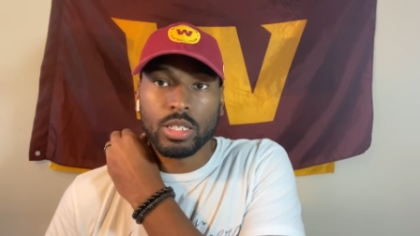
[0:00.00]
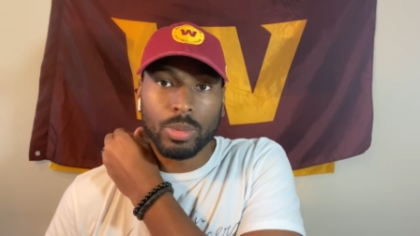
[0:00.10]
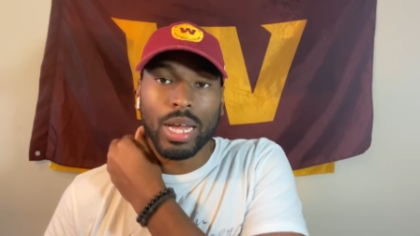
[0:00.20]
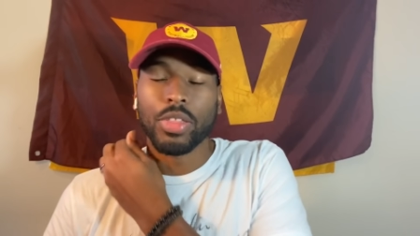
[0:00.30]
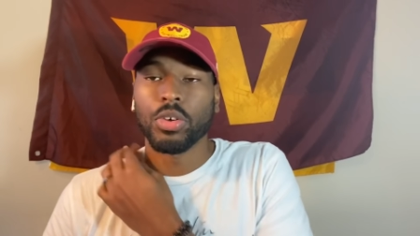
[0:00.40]
but
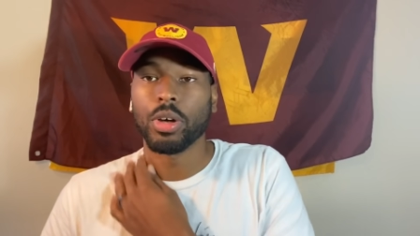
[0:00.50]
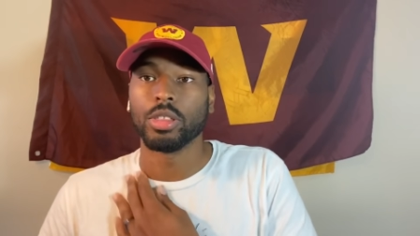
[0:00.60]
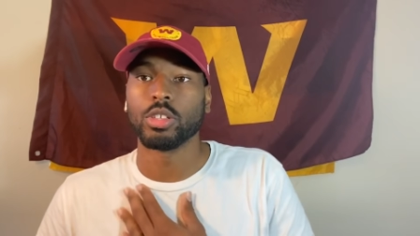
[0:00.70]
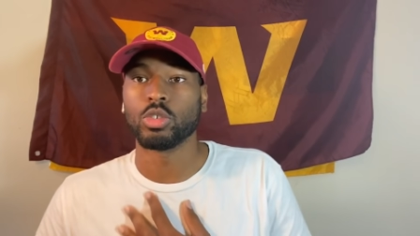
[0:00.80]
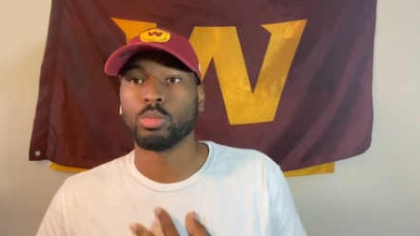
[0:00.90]
I thought in the
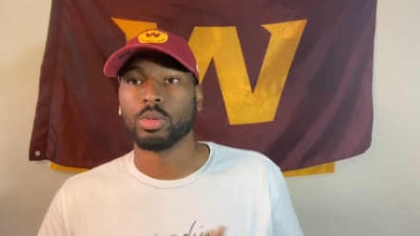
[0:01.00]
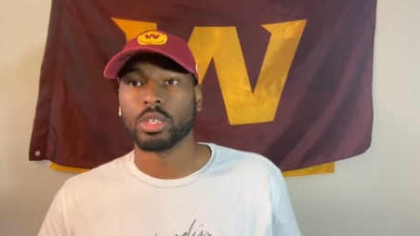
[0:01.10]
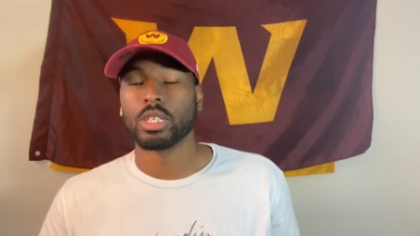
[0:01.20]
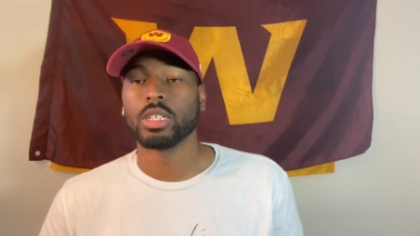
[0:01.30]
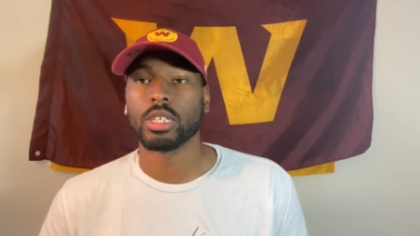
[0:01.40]
two
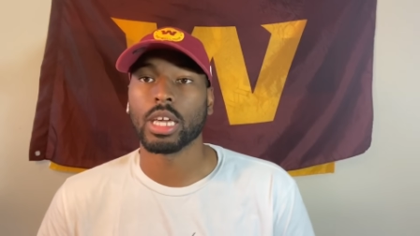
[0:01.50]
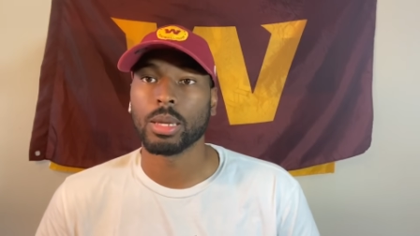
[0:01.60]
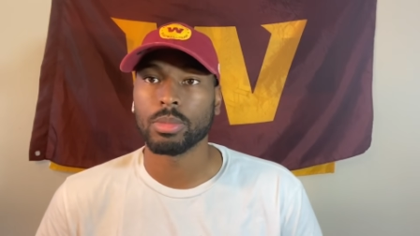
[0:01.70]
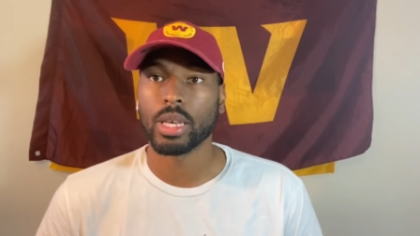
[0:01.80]
preseason games